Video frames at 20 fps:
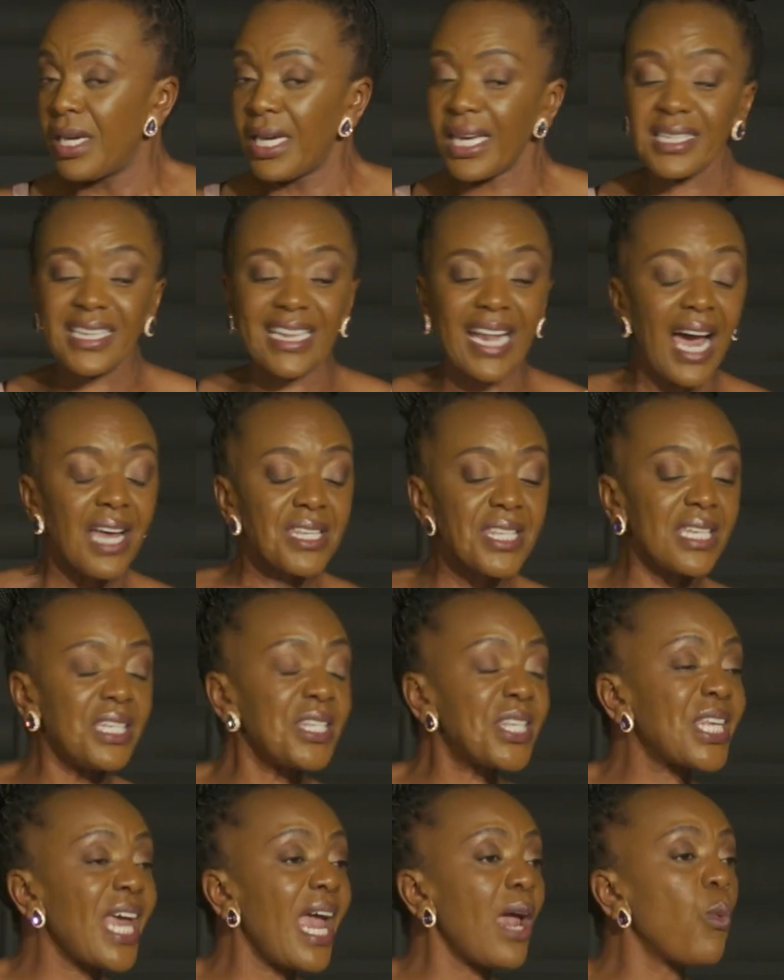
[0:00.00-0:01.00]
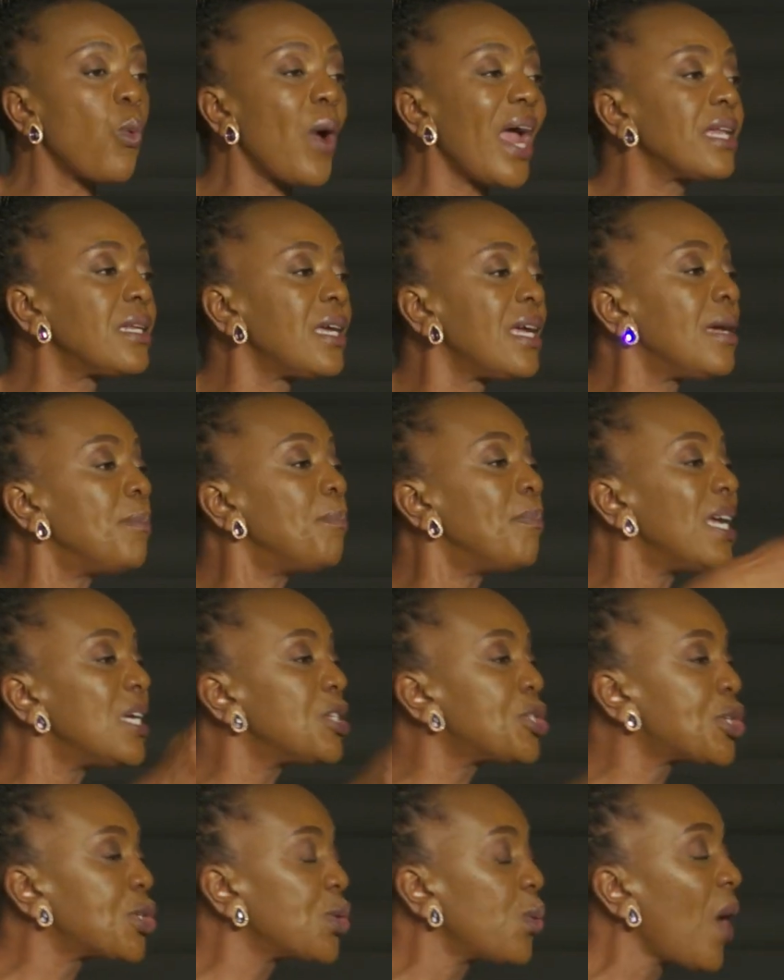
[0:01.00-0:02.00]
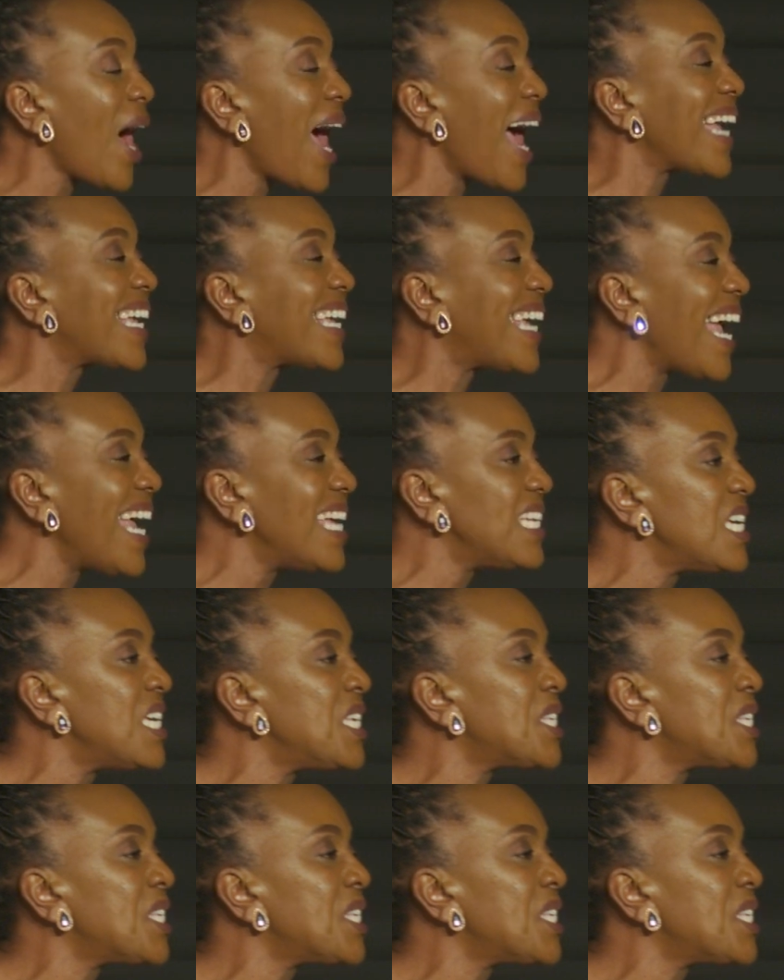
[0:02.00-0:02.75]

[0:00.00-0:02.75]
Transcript: It doesn't say when he meets you again.